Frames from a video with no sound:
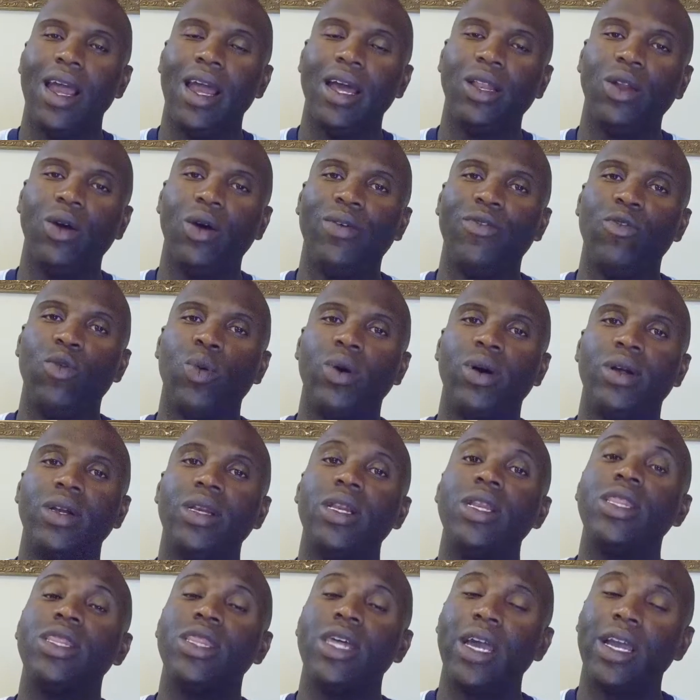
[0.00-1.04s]
Hello
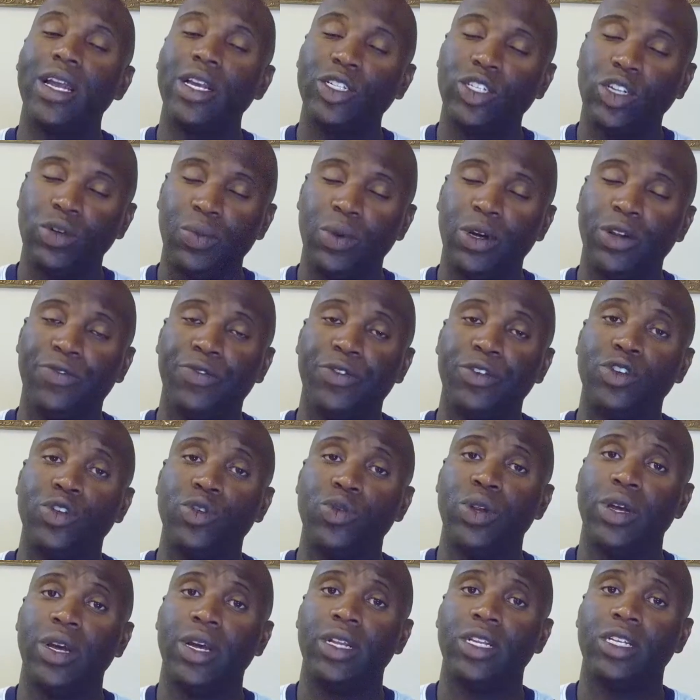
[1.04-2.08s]
everyone, thank you so much for
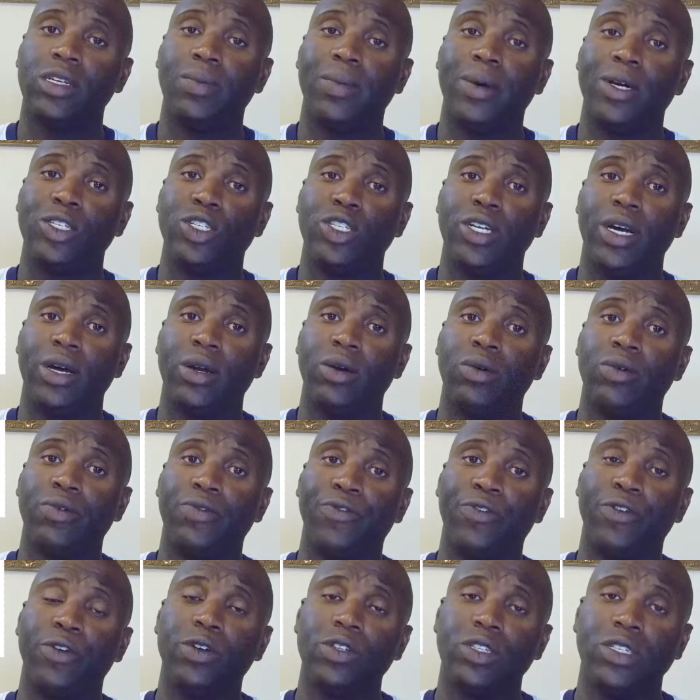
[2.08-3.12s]
tuning into my channel.
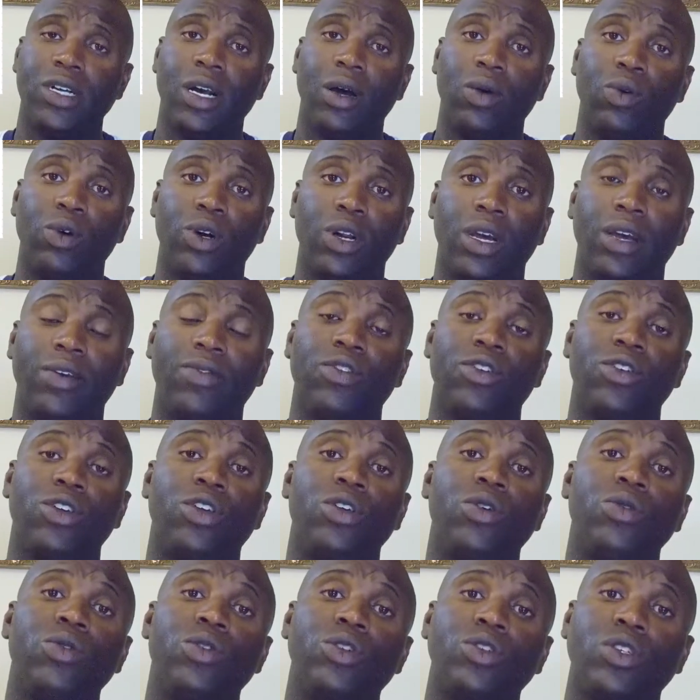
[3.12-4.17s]
Firstly, I want to give a
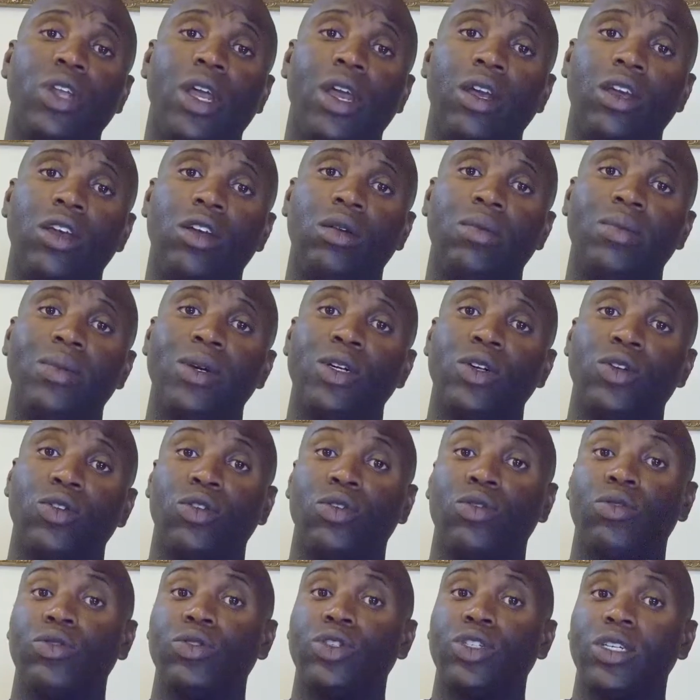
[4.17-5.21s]
huge thank you to
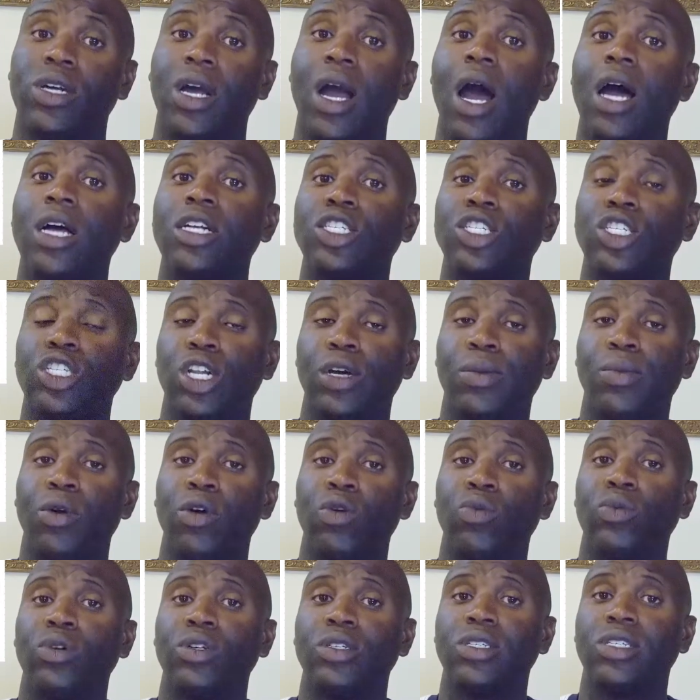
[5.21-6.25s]
Mr. Scott
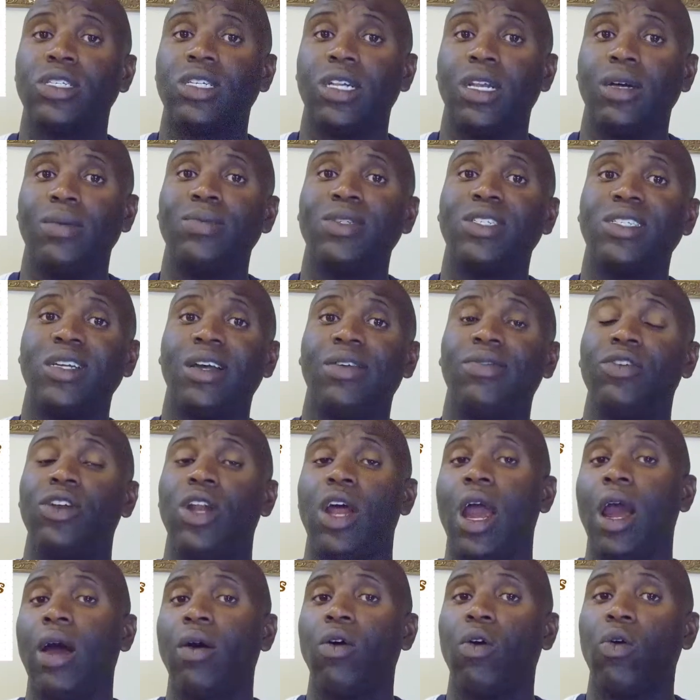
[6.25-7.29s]
Schlemmer with Schlem7
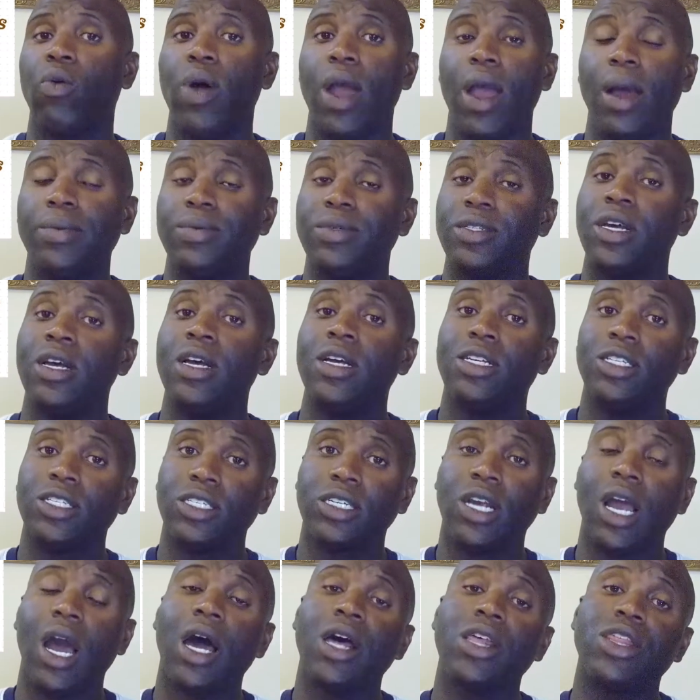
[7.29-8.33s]
Arrow Wraps.
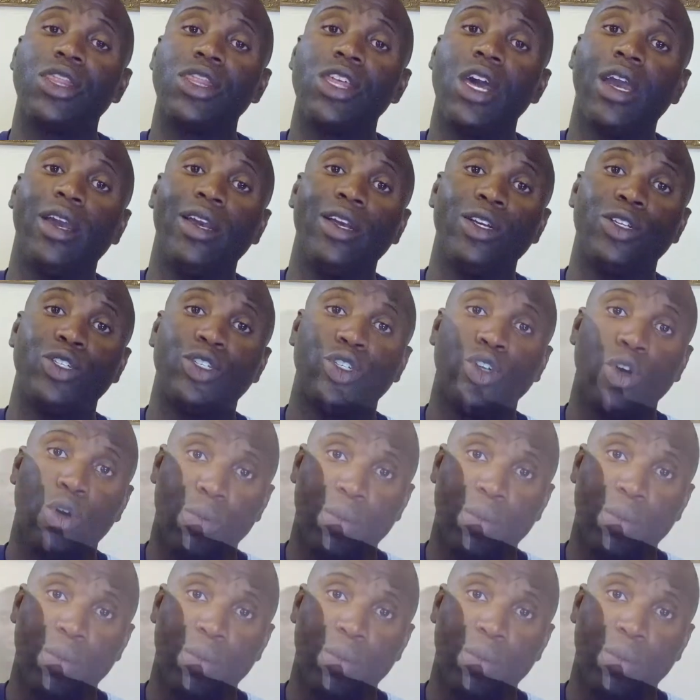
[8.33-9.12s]
Scott, thank you so